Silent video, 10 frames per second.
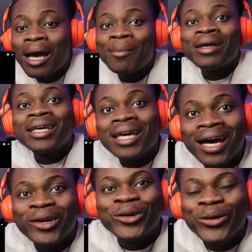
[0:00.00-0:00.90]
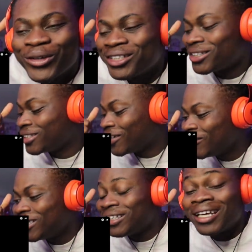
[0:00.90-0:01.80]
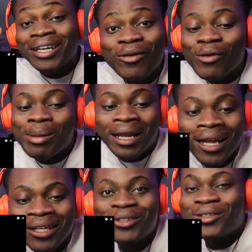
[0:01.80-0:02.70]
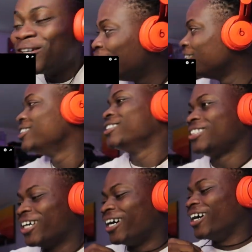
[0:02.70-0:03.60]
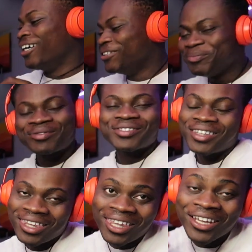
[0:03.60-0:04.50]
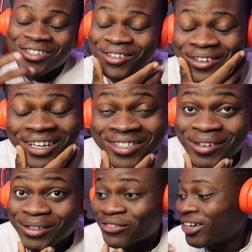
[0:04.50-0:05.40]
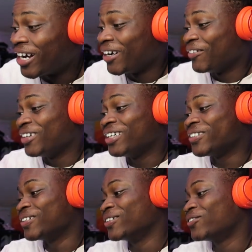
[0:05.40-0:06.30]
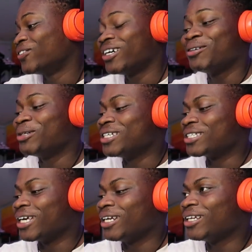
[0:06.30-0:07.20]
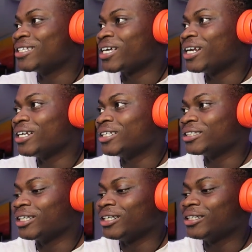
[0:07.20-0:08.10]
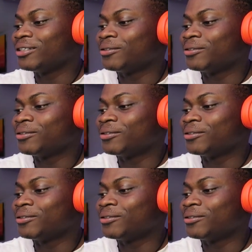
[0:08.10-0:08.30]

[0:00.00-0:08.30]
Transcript: Americano. Balanço. Yeah. You know that song was fire, man. That song was fire. But let's get it. Let's get it.